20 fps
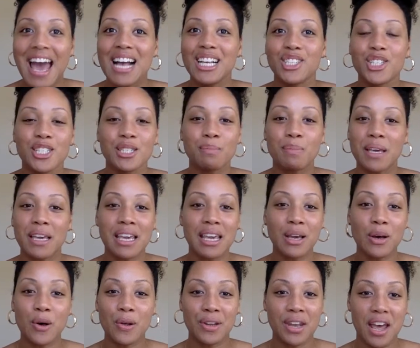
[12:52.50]
just
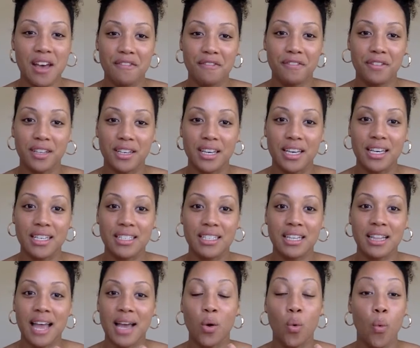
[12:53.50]
being on Netflix and
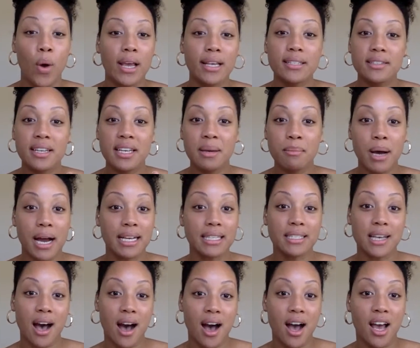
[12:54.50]
like wasting my
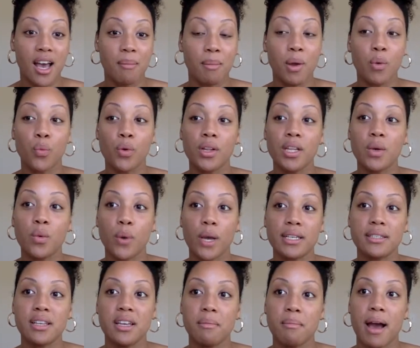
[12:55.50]
time and really
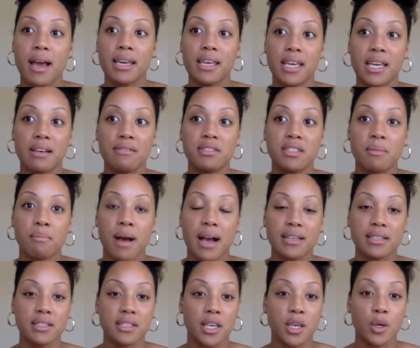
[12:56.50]
wasting my gifts and my
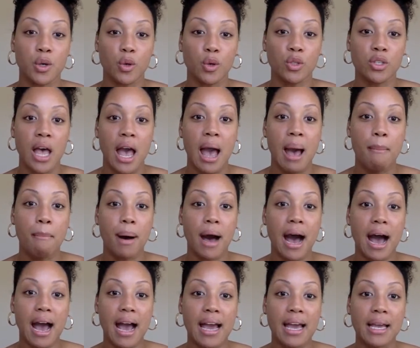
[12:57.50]
skills
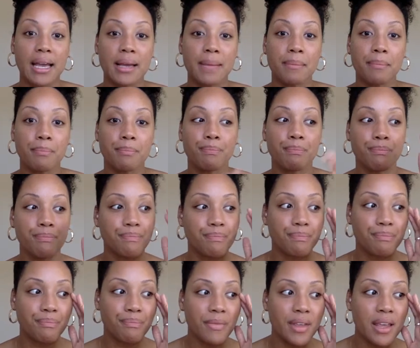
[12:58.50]
by
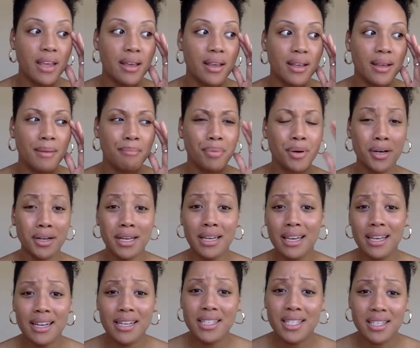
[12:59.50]
putting
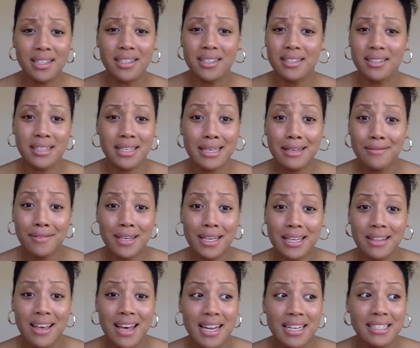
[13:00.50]
it into this
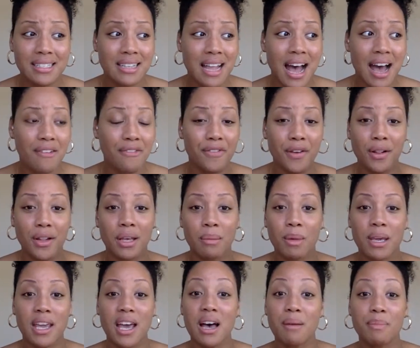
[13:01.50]
TV that is not filling
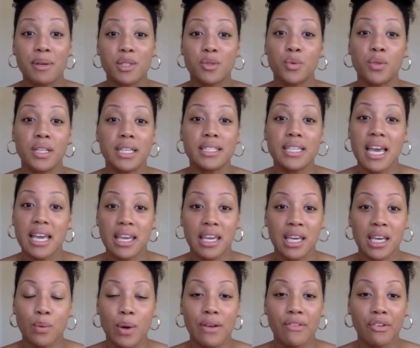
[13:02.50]
me up. It's really
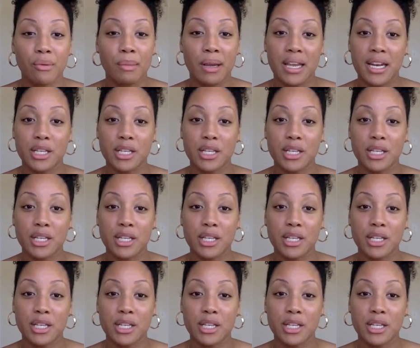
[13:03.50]
taking away from me and